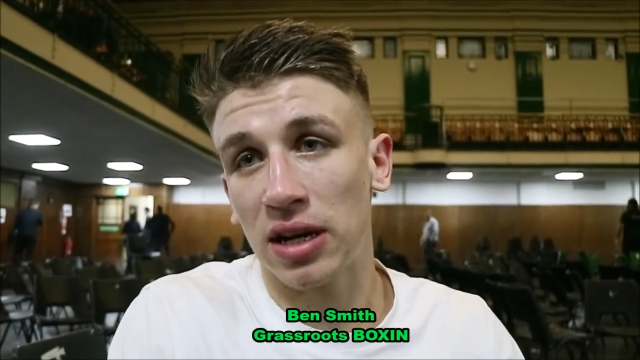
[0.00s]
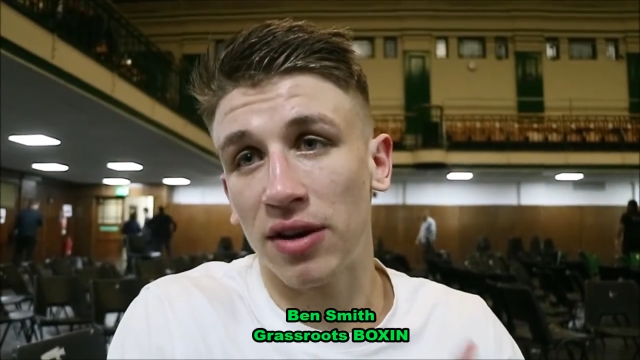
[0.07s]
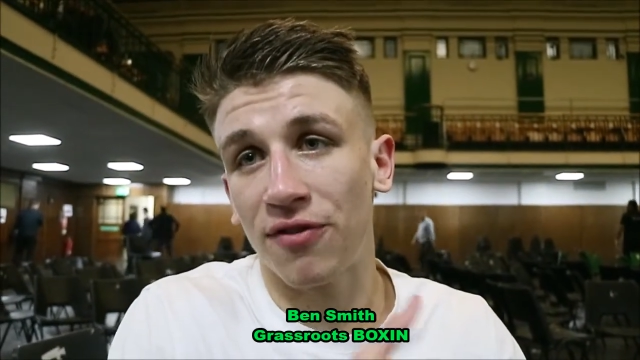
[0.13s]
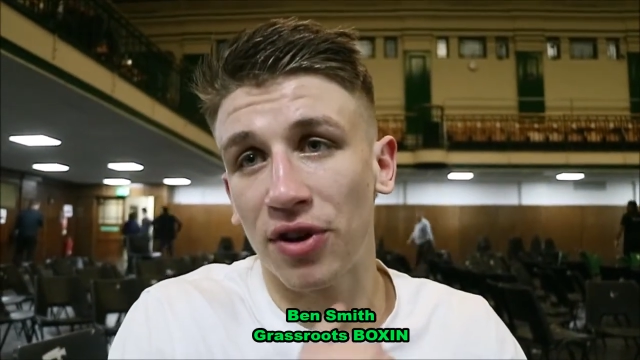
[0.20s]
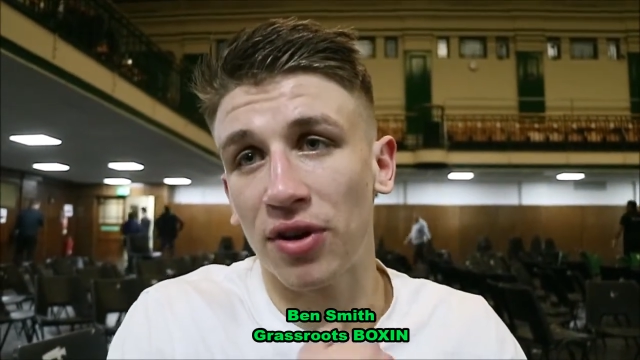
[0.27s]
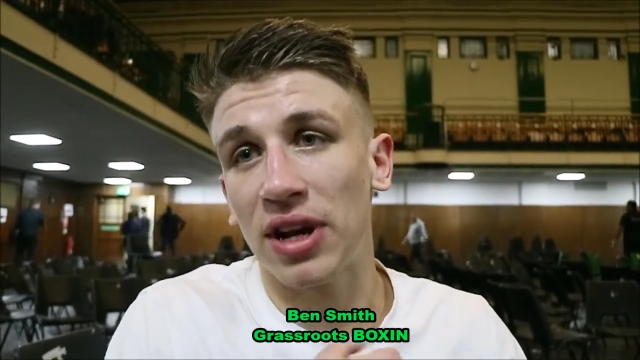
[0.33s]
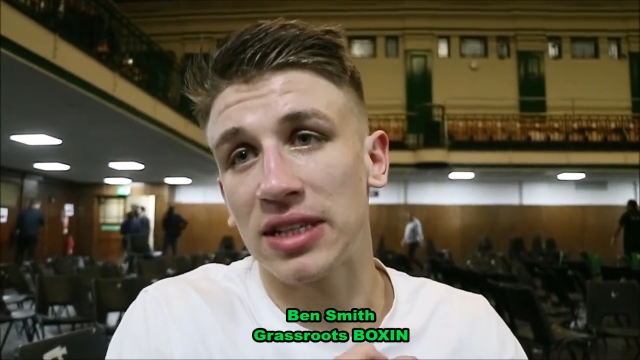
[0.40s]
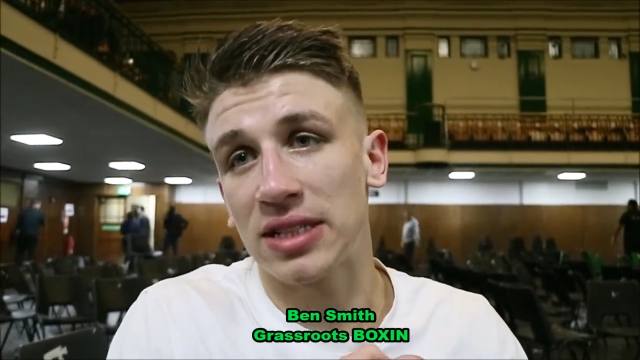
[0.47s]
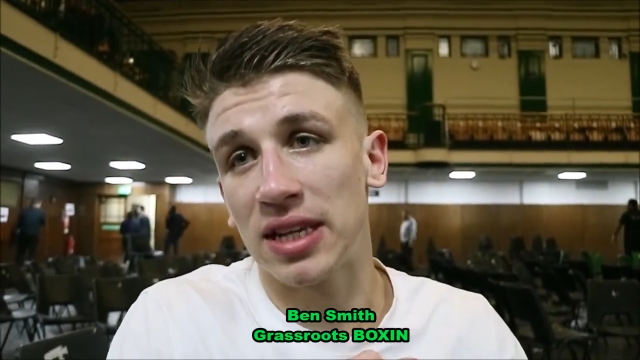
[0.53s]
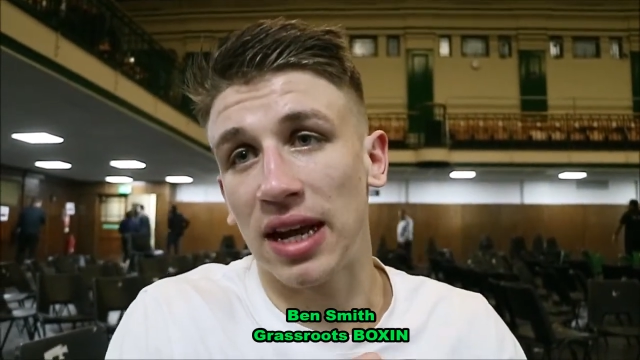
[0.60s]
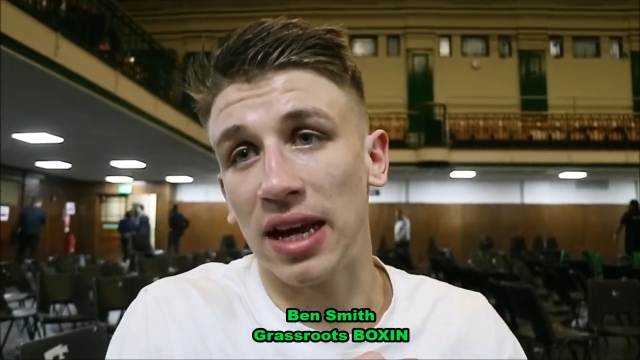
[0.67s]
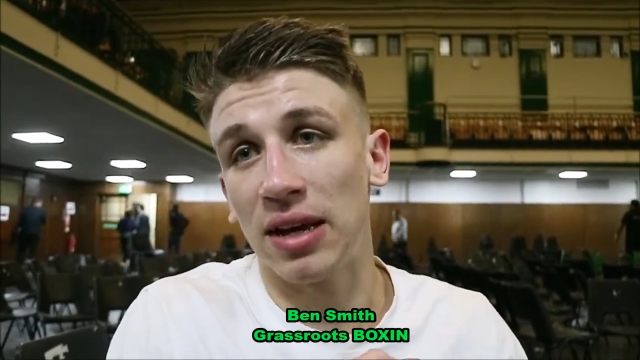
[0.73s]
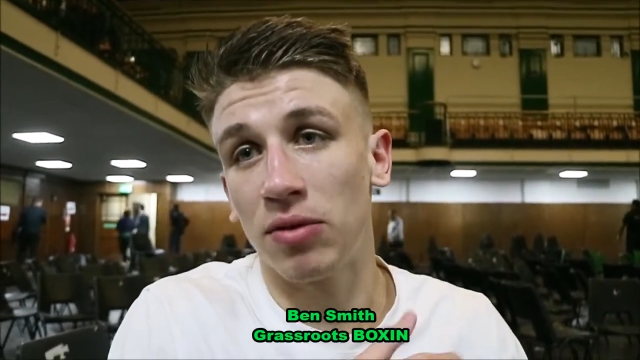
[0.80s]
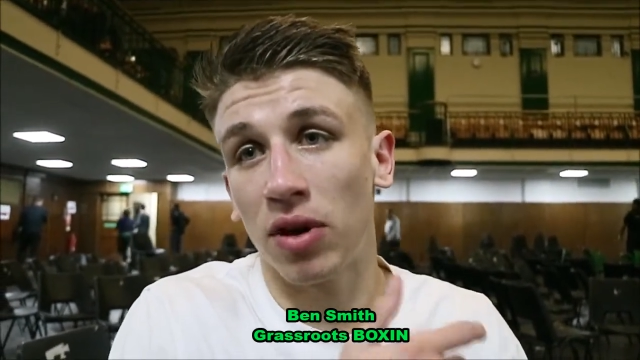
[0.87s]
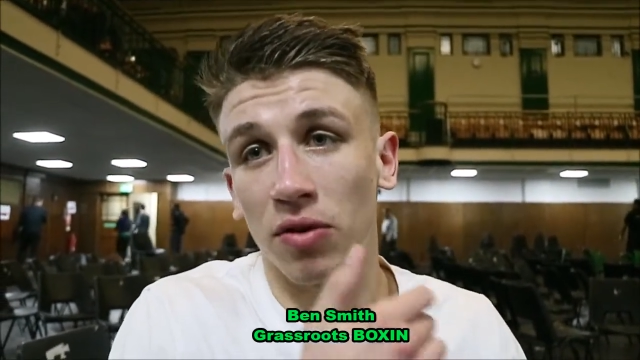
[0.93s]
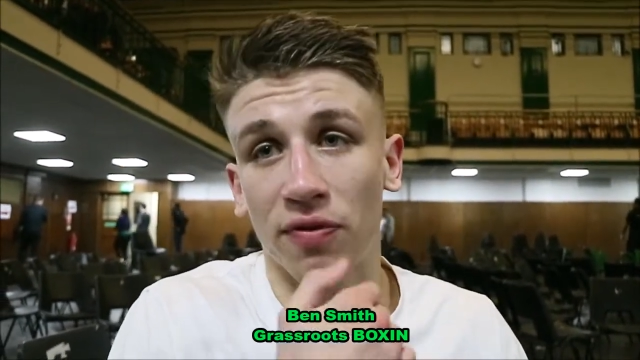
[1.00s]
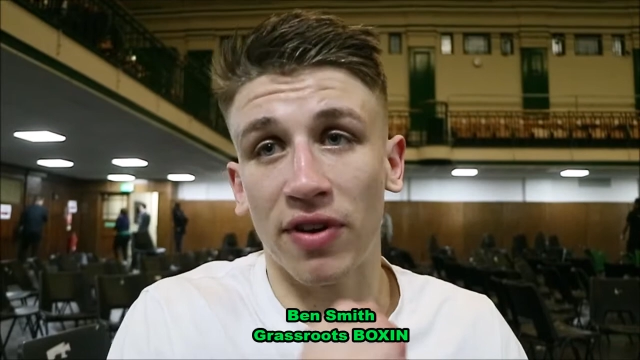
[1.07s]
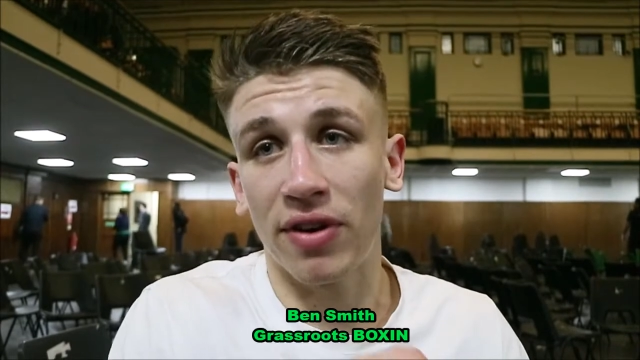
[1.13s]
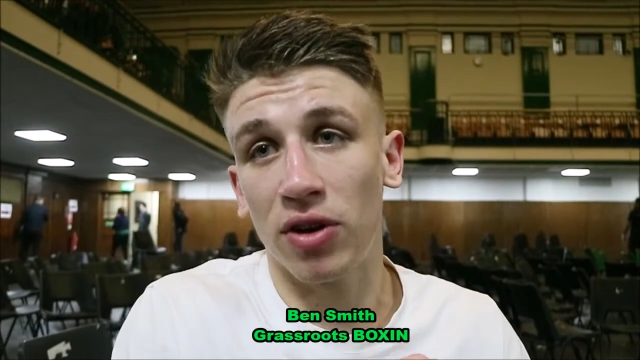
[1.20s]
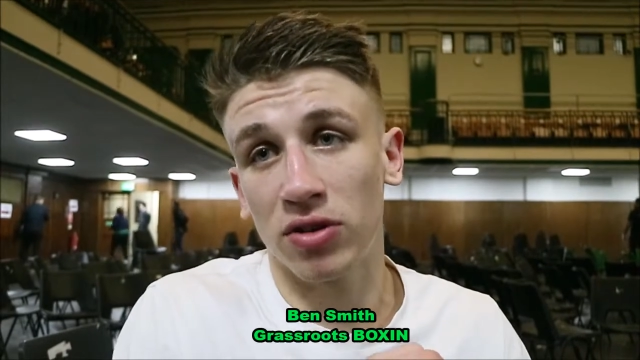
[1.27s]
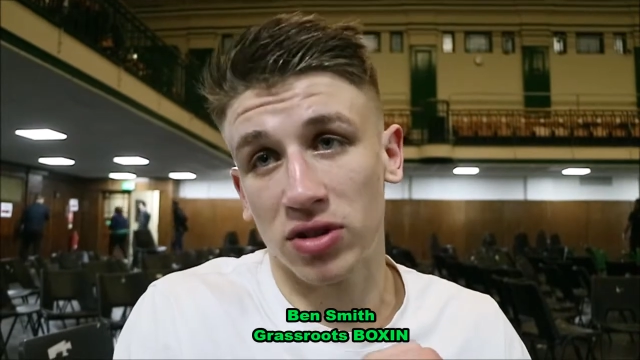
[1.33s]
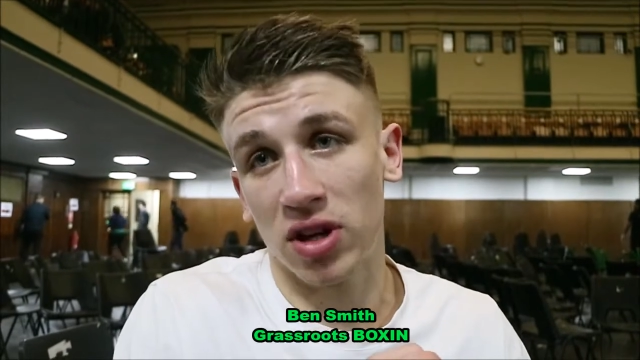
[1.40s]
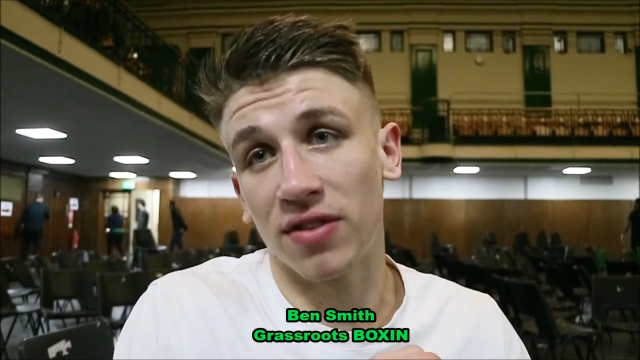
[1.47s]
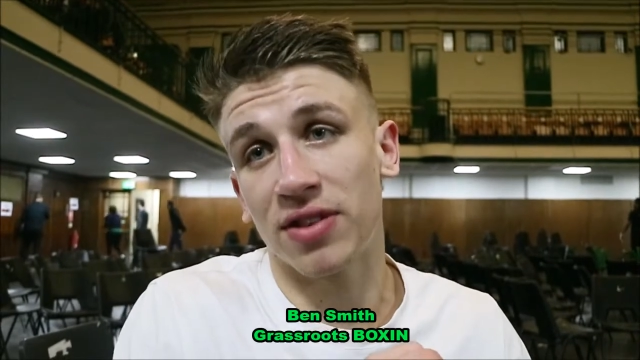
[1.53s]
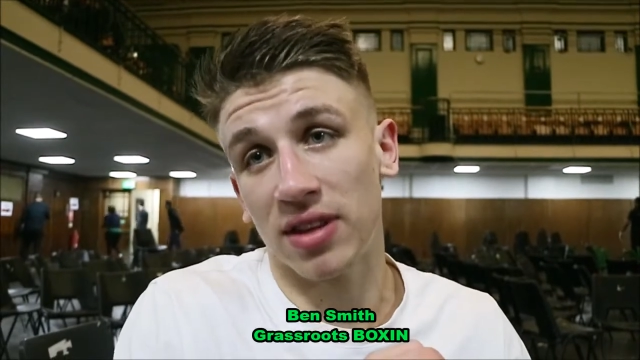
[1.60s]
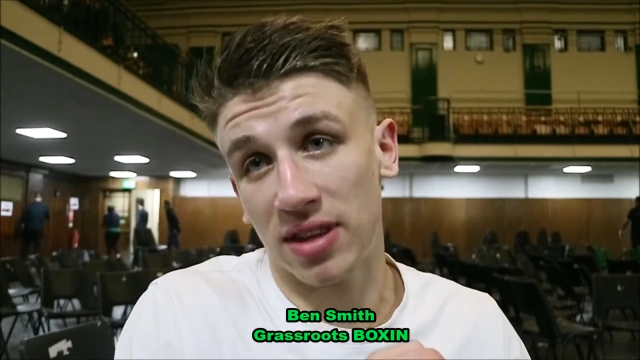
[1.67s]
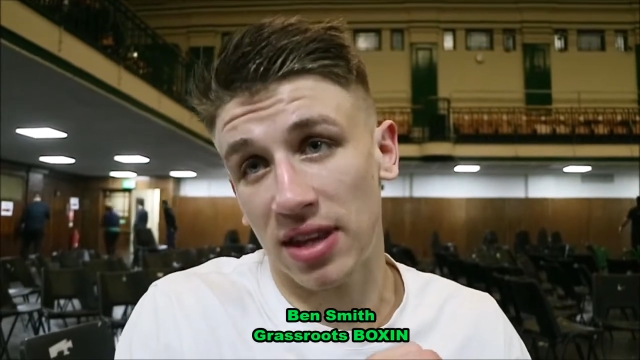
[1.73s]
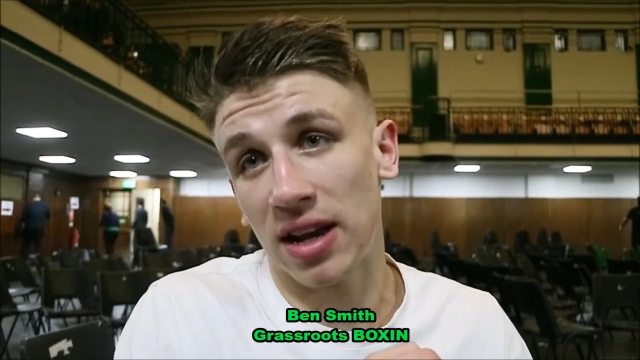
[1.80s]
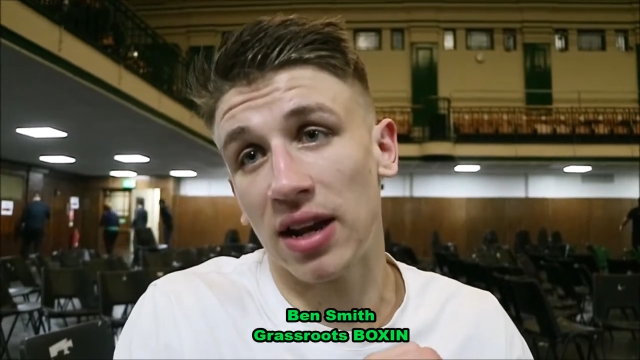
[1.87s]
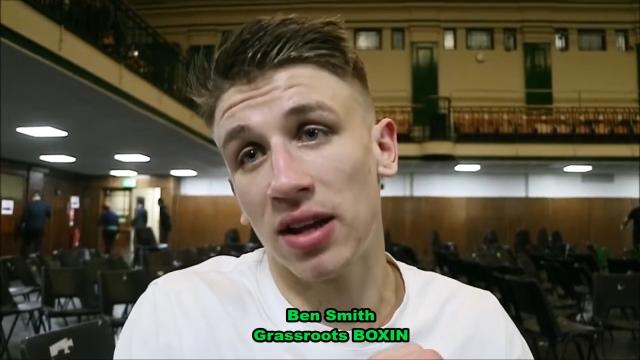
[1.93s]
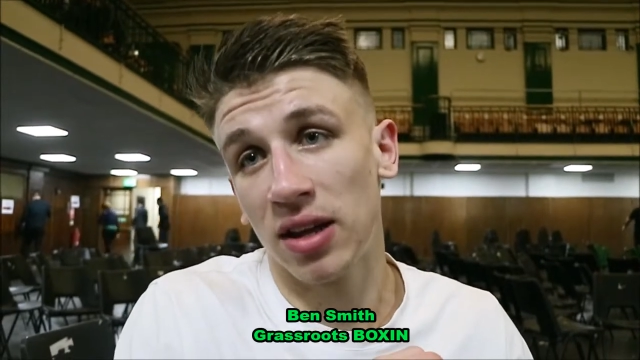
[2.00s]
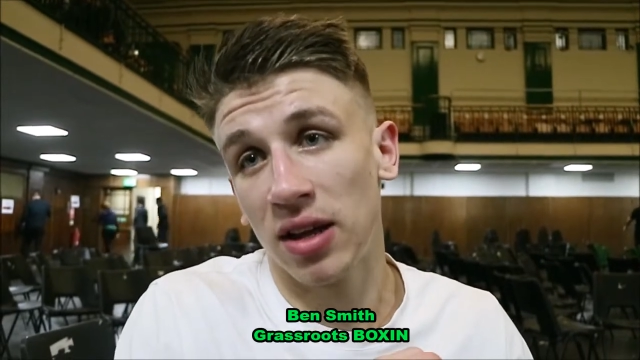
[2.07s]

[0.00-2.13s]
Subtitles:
and I felt that today. I was very looked after today.